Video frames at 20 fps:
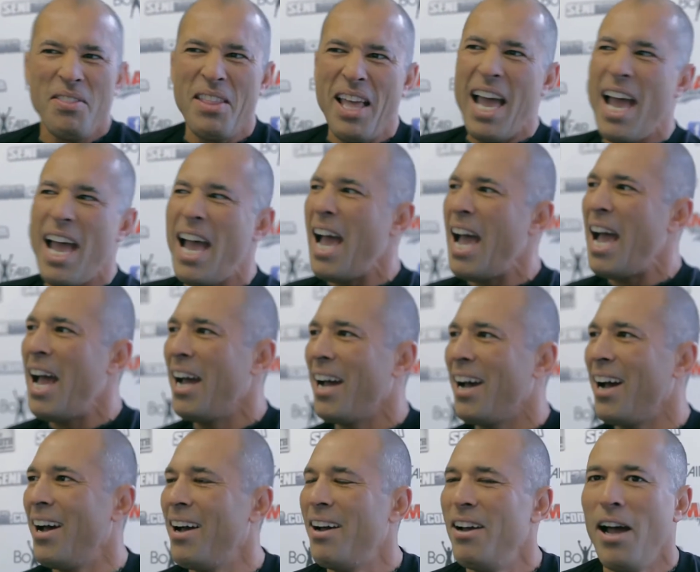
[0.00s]

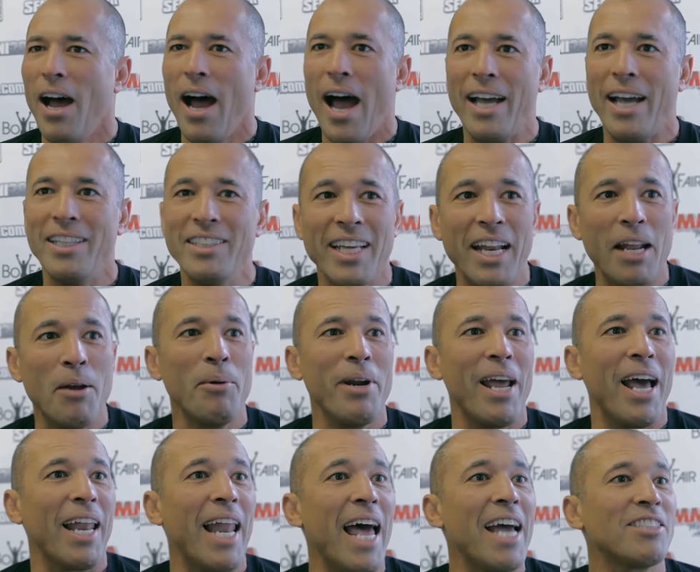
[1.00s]
And then I
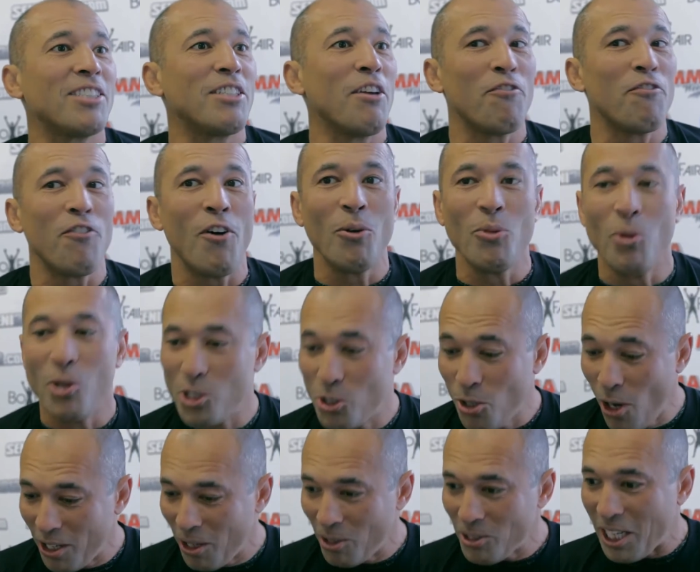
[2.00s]
realized the phone was
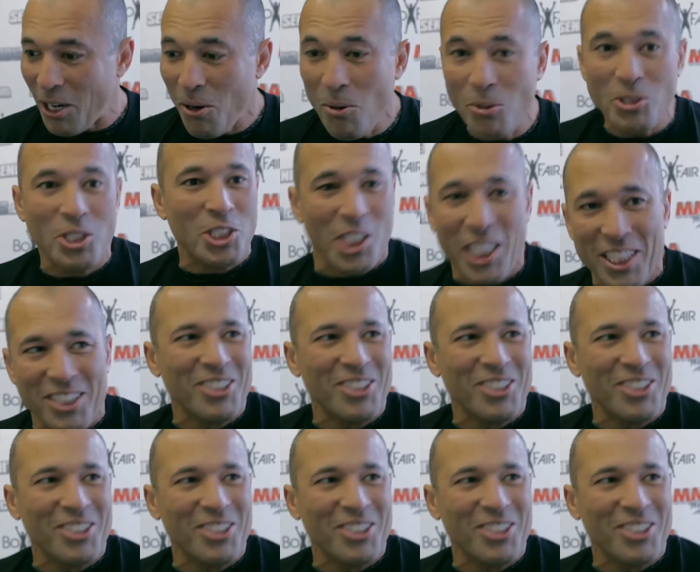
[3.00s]
on. I was like, oh shit.